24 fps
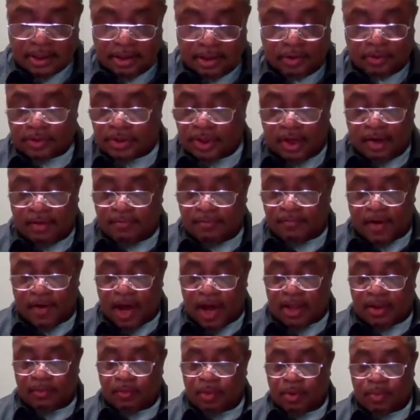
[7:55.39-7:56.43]
Usually the
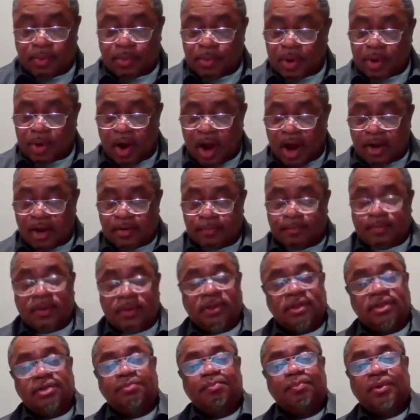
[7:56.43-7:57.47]
father would require
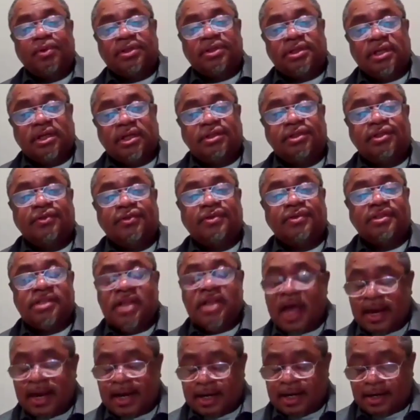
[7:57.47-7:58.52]
a potential
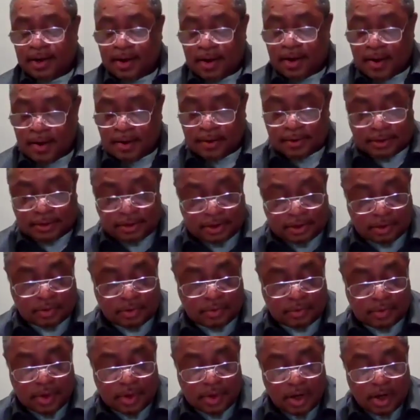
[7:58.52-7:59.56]
son-in-law
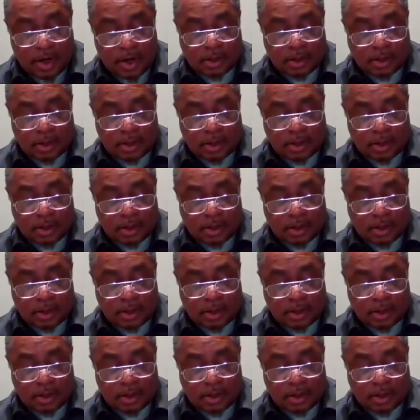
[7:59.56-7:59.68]
to